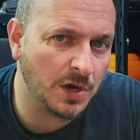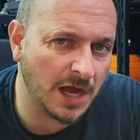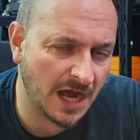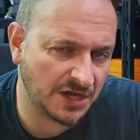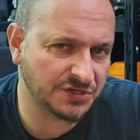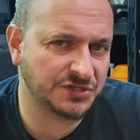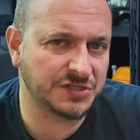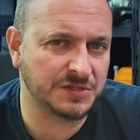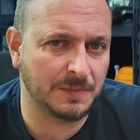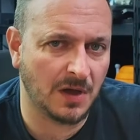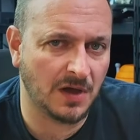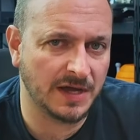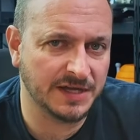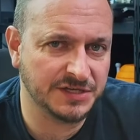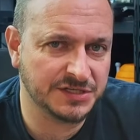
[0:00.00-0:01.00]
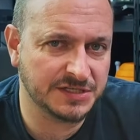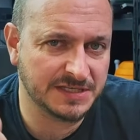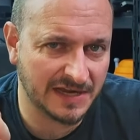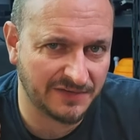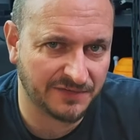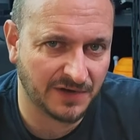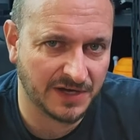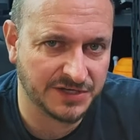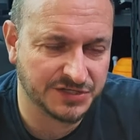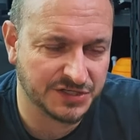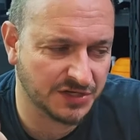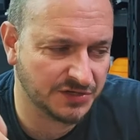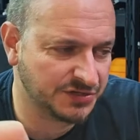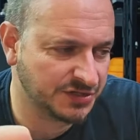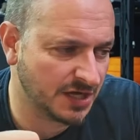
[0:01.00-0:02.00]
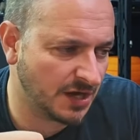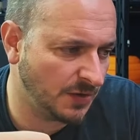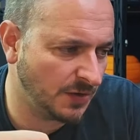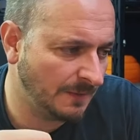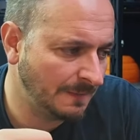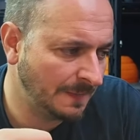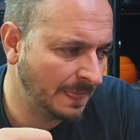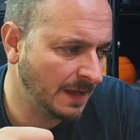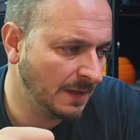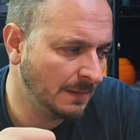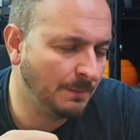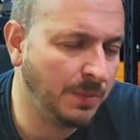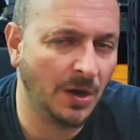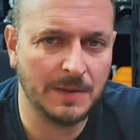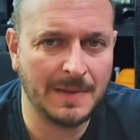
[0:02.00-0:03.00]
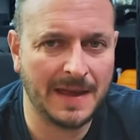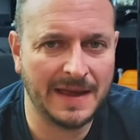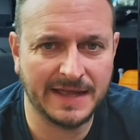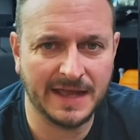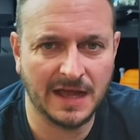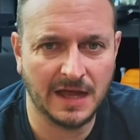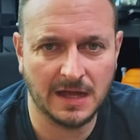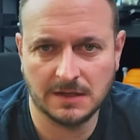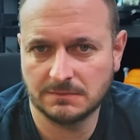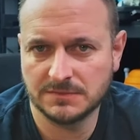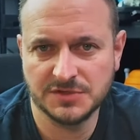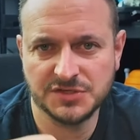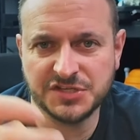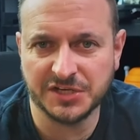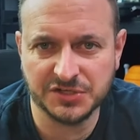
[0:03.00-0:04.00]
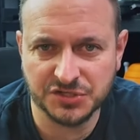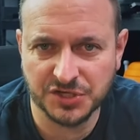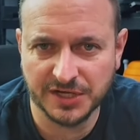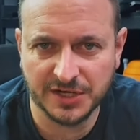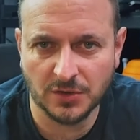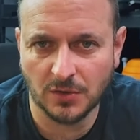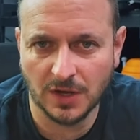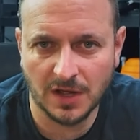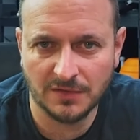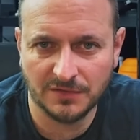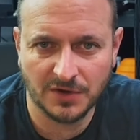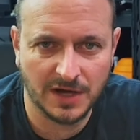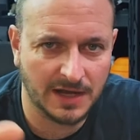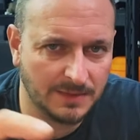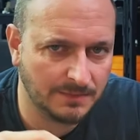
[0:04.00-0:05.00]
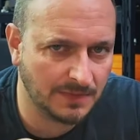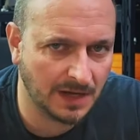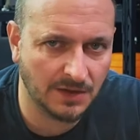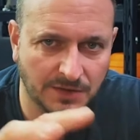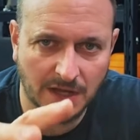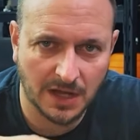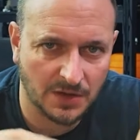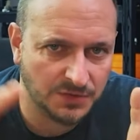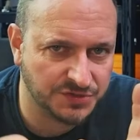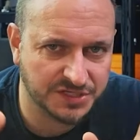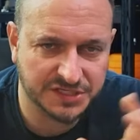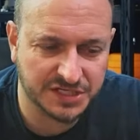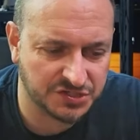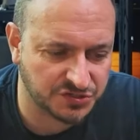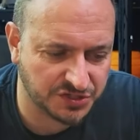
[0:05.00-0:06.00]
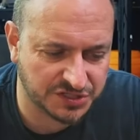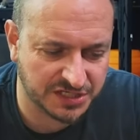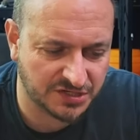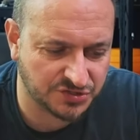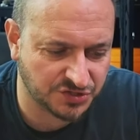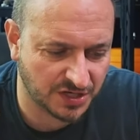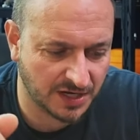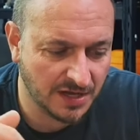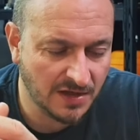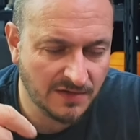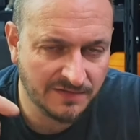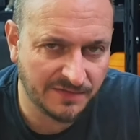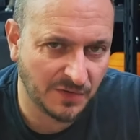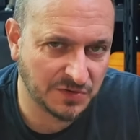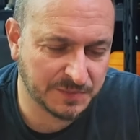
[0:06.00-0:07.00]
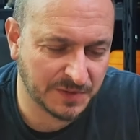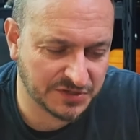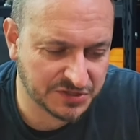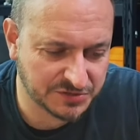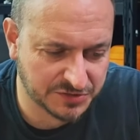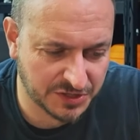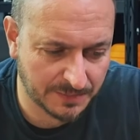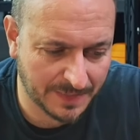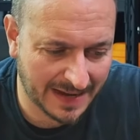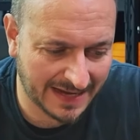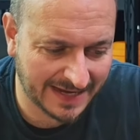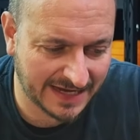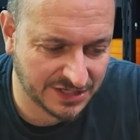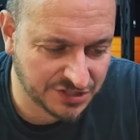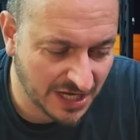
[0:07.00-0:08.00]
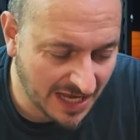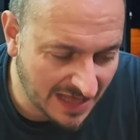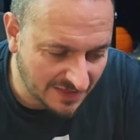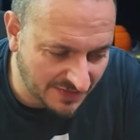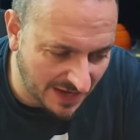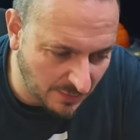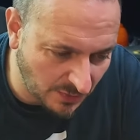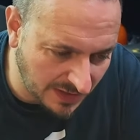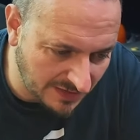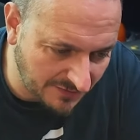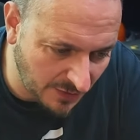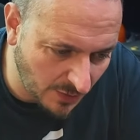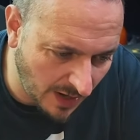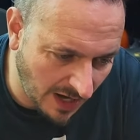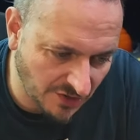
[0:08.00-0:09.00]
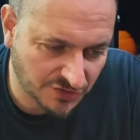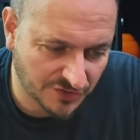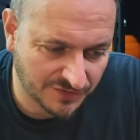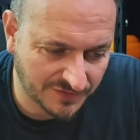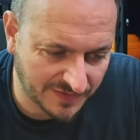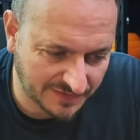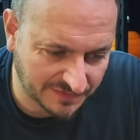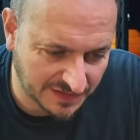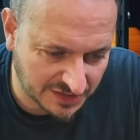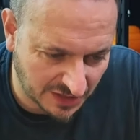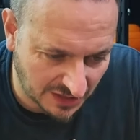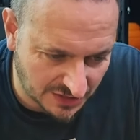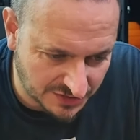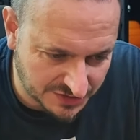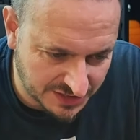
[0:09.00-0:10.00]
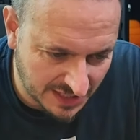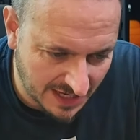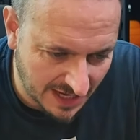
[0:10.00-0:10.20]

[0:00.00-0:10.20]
customized DeathRacer, so Polymaker centric all over it, logos, etc., full sponsorship package, they will give you $150